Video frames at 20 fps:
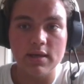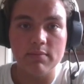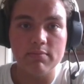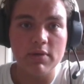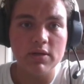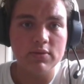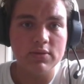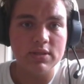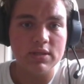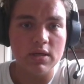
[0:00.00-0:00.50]
and
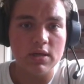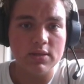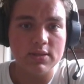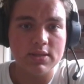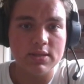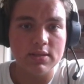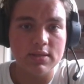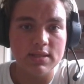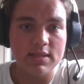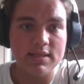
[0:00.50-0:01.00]
Magnus
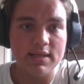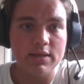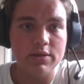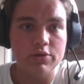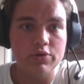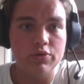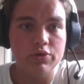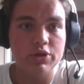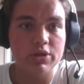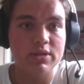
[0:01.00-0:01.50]
Carlsen
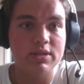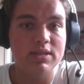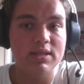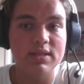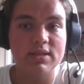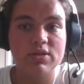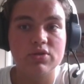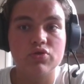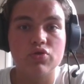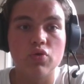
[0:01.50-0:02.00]
decided to just
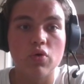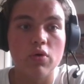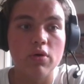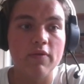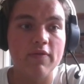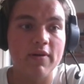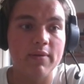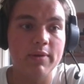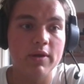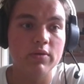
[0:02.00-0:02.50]

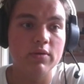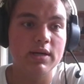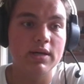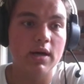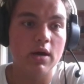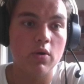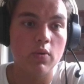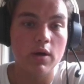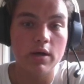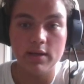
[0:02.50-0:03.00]
destroy Fabiano
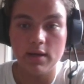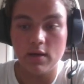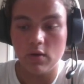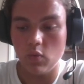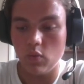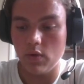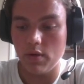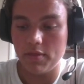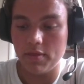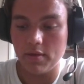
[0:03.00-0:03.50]
Caruana
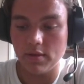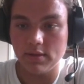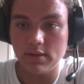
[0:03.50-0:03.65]
with